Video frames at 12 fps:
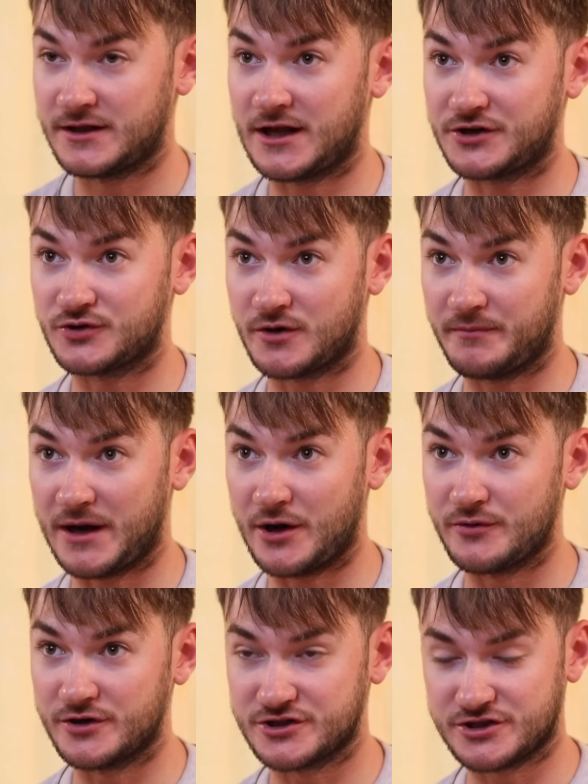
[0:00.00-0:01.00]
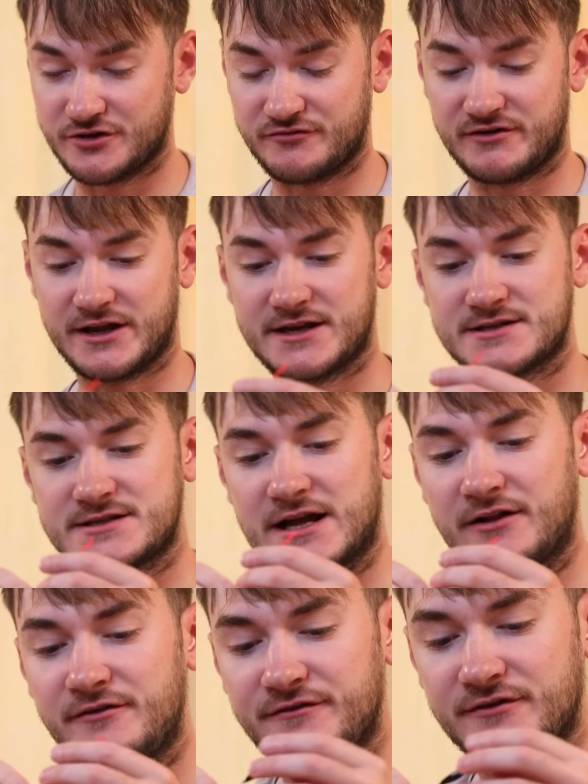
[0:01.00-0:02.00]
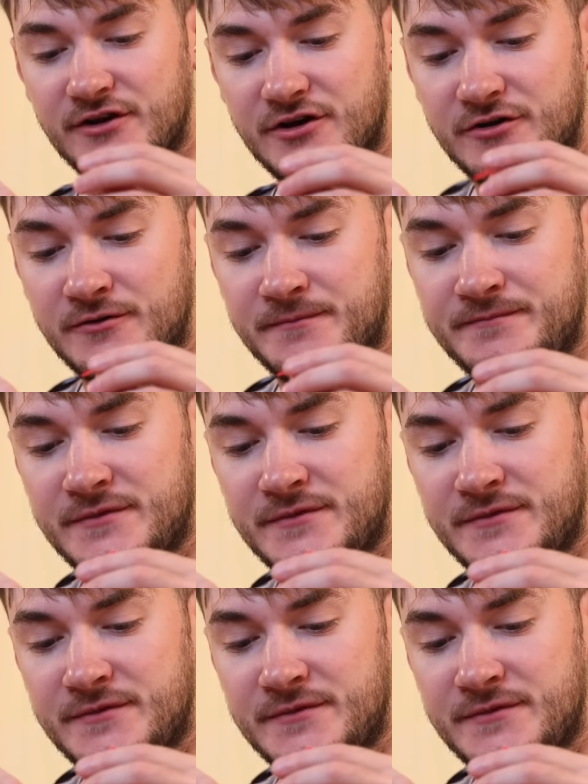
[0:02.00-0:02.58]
the actual components of the rig itself. So